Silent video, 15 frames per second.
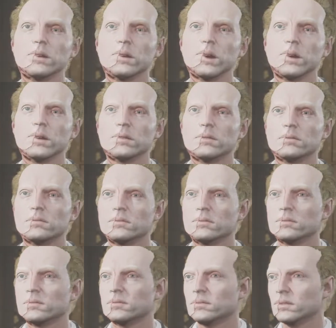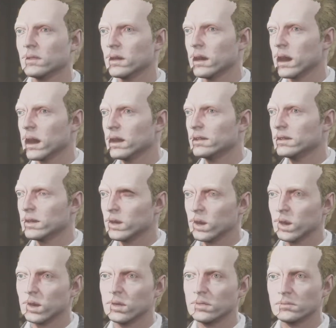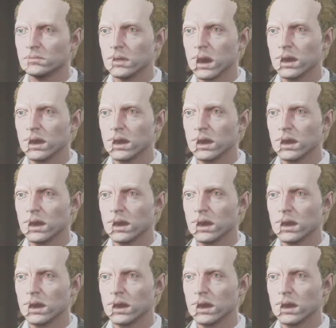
Oh. I do hope